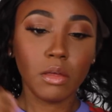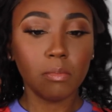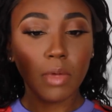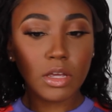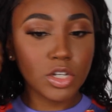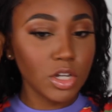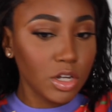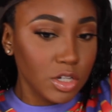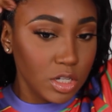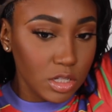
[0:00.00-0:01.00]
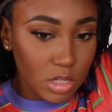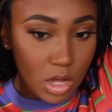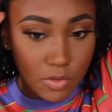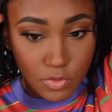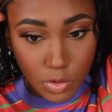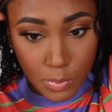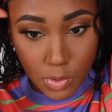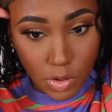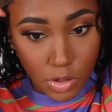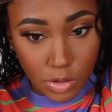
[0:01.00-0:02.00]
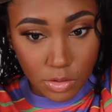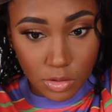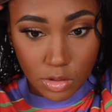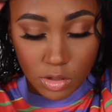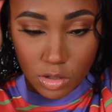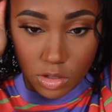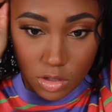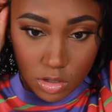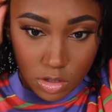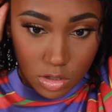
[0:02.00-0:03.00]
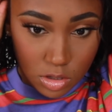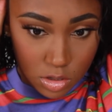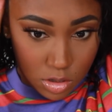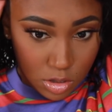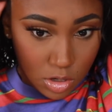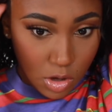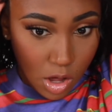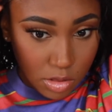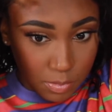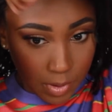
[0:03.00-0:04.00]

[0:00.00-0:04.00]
Make sure she's comfortable. All the